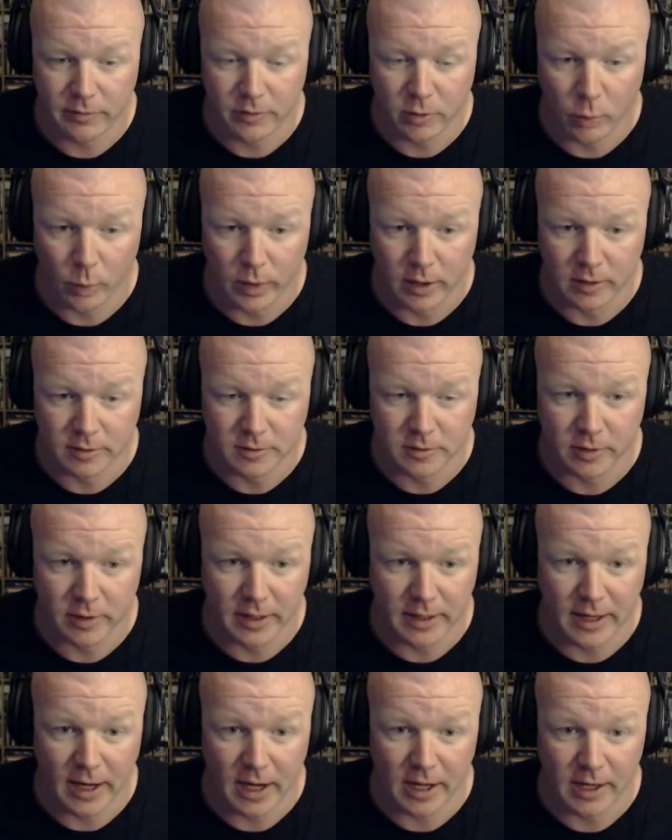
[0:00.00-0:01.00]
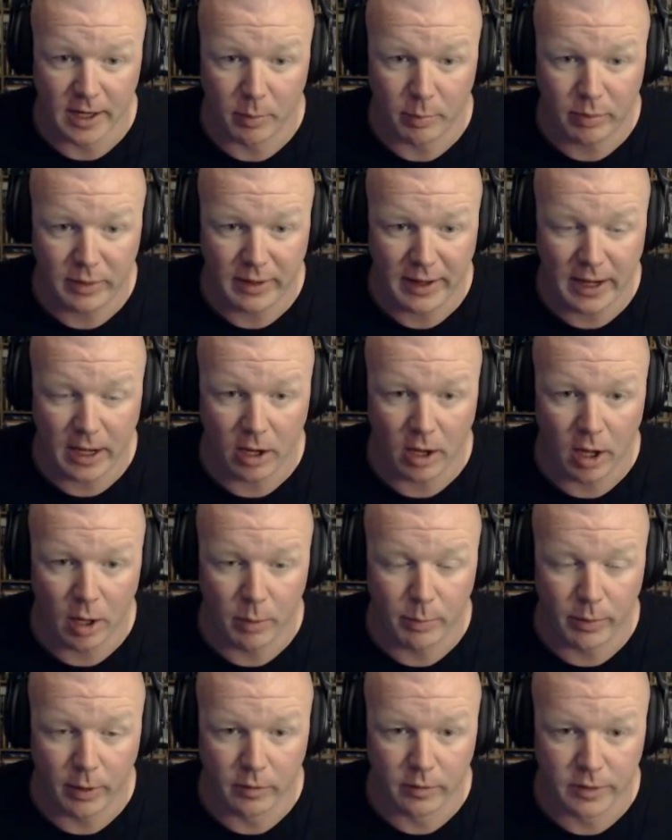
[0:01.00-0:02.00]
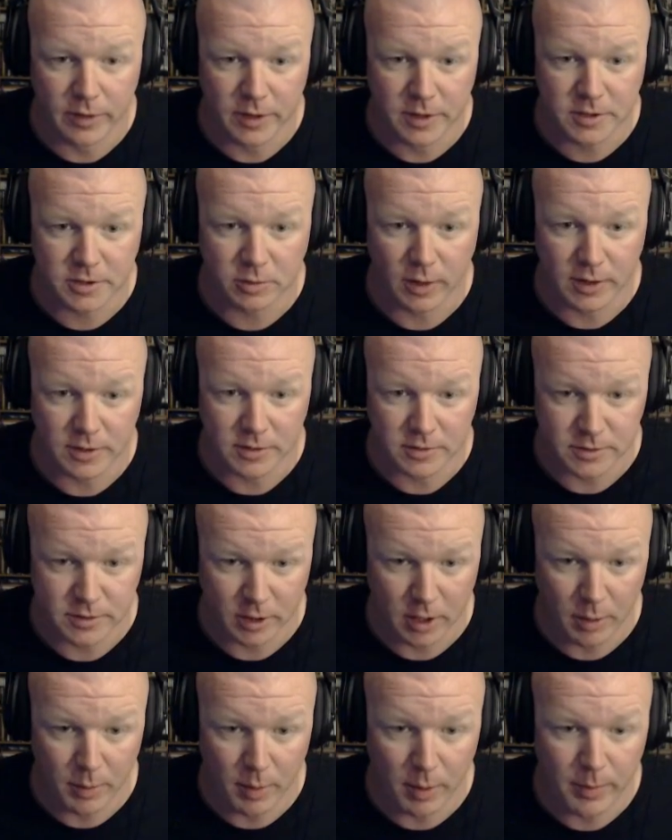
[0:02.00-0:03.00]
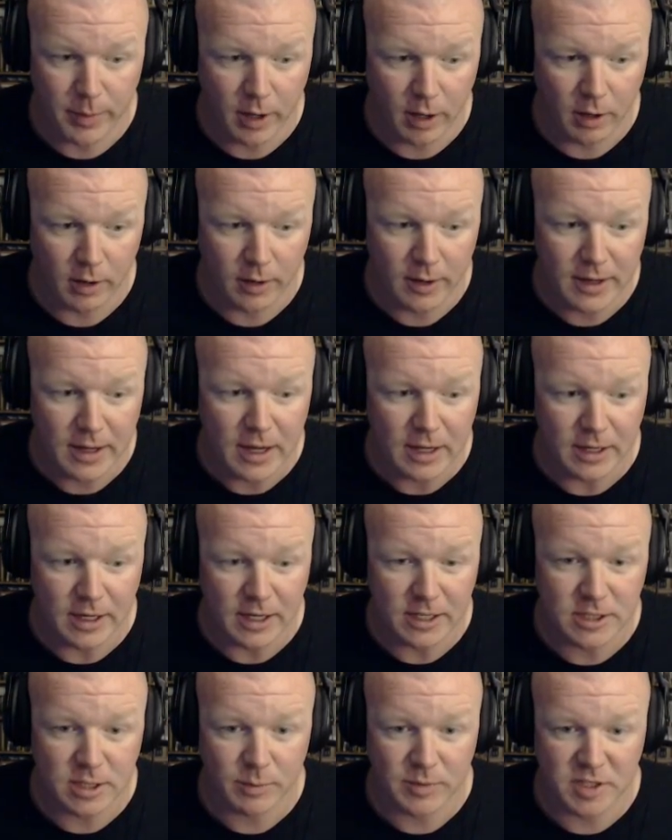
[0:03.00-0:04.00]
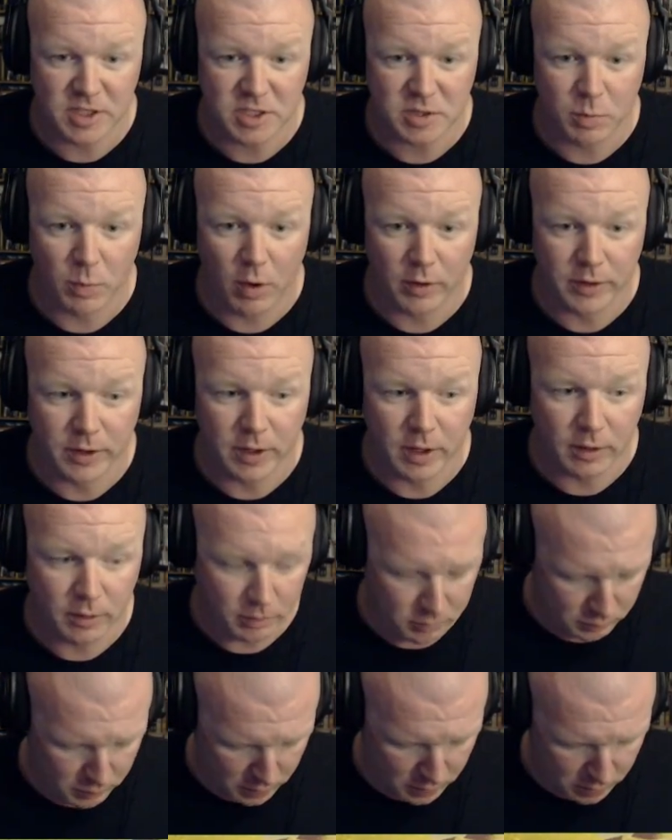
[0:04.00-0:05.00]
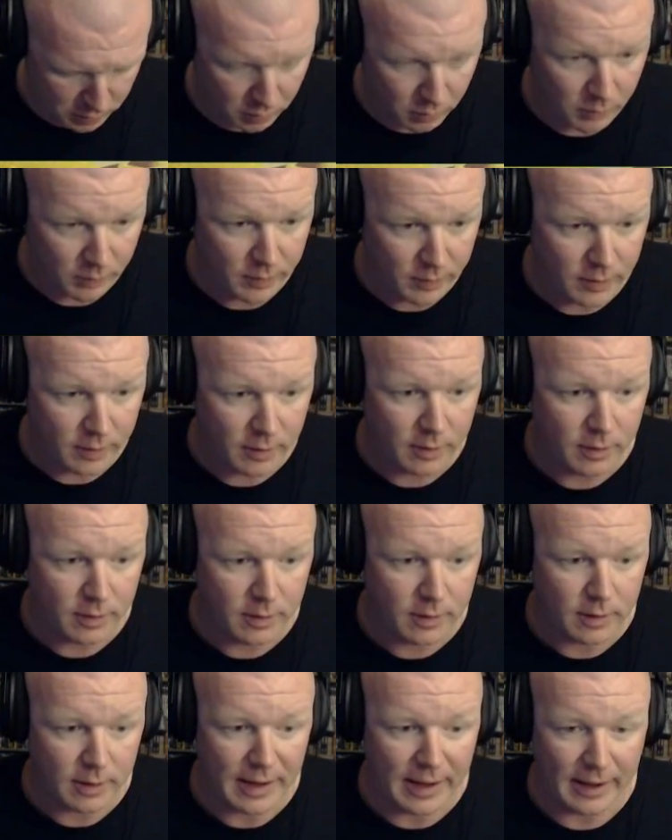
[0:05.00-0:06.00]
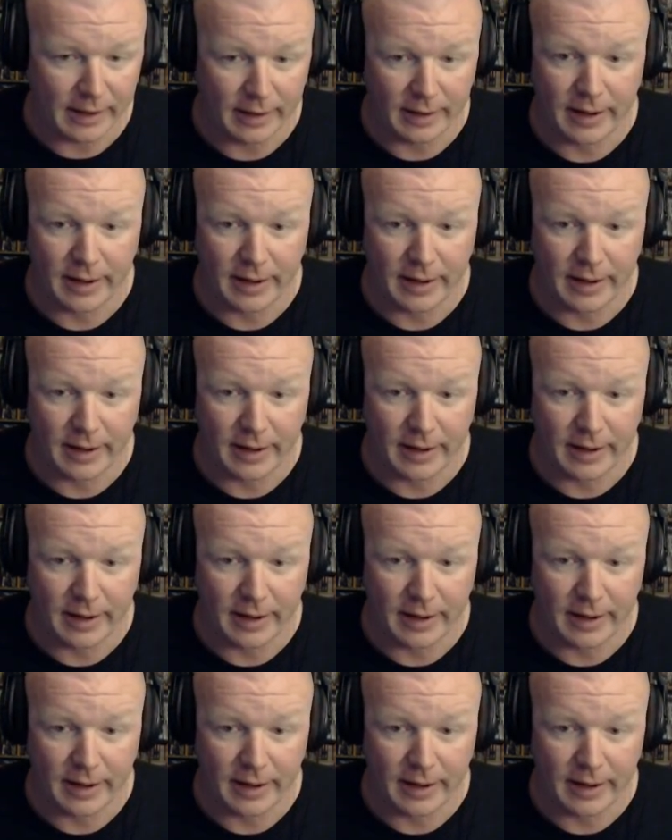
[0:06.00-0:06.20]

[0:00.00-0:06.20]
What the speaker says: windows looking down and a plank up over this direction. So come up here. Need something small you can throw, like an